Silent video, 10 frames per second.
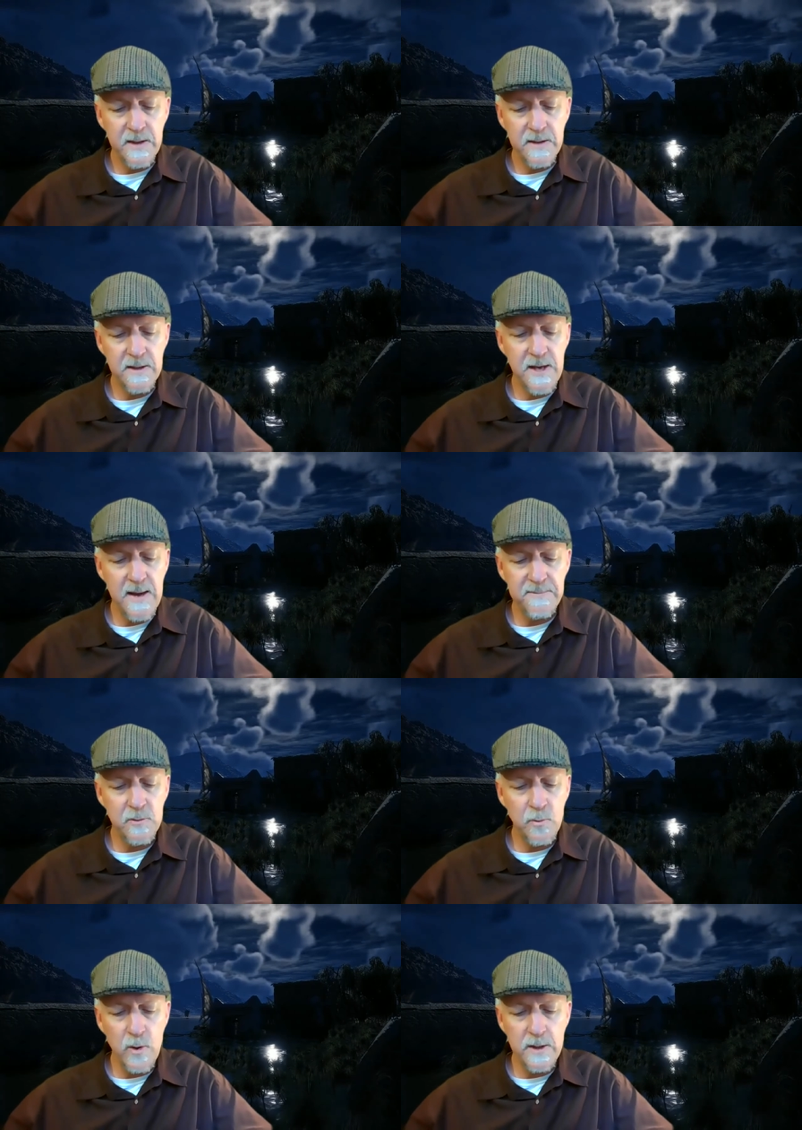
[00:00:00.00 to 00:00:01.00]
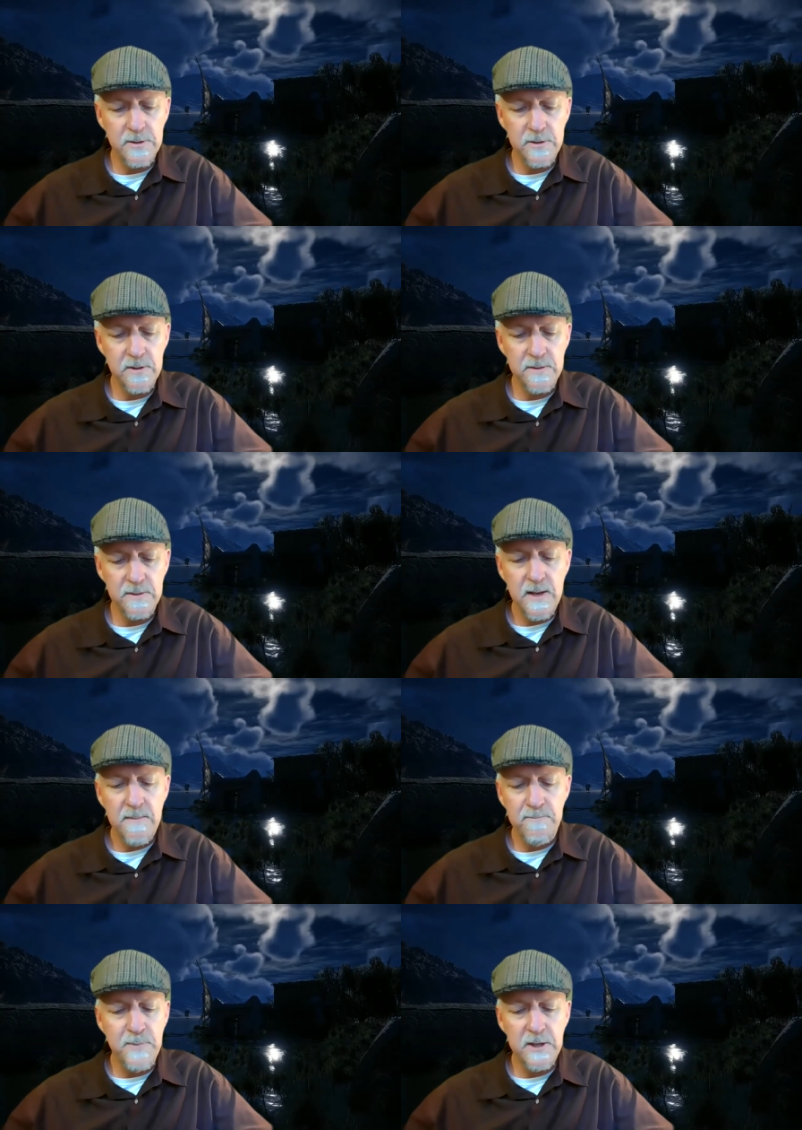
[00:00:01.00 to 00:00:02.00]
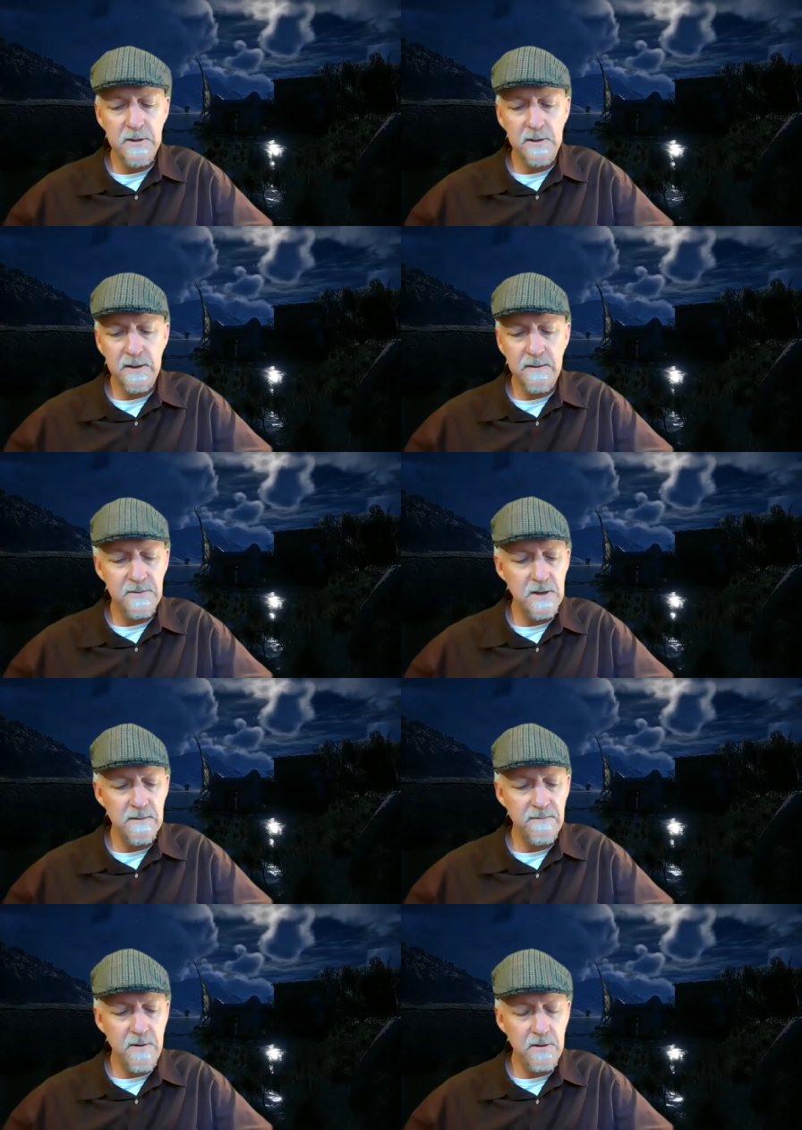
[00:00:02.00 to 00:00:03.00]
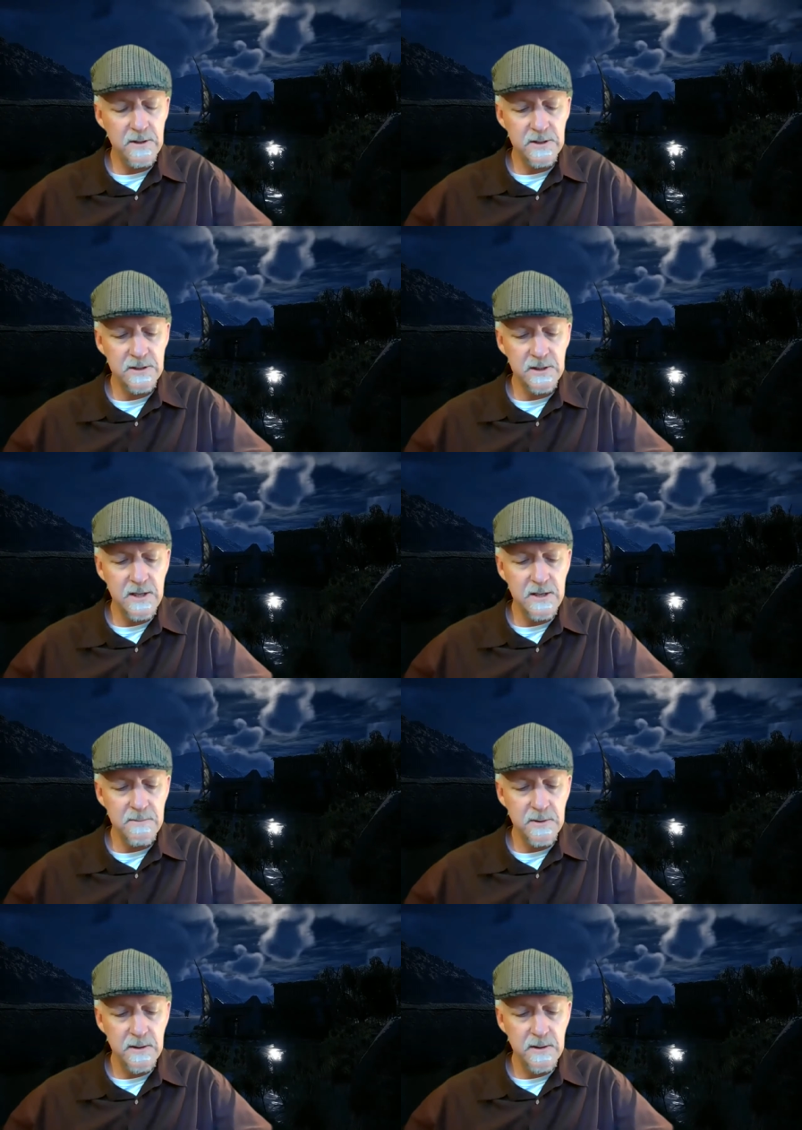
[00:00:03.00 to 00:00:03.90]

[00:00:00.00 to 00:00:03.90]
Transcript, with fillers: The captain wondered bitterly if he had fallen asleep